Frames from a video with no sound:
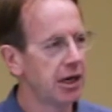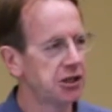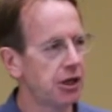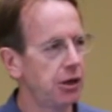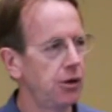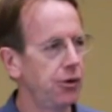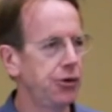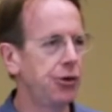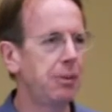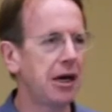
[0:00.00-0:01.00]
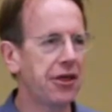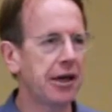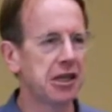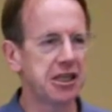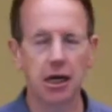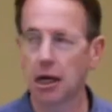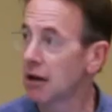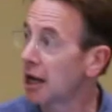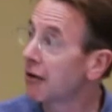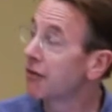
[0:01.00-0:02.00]
So you might think it's a kind of
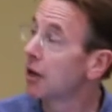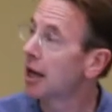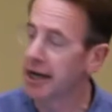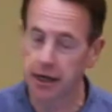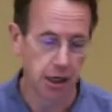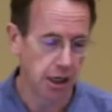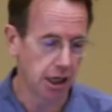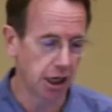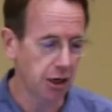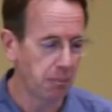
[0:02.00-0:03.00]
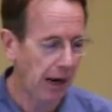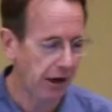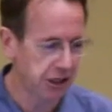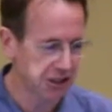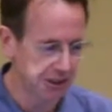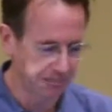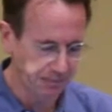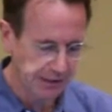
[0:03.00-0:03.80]
like-for-like comparison.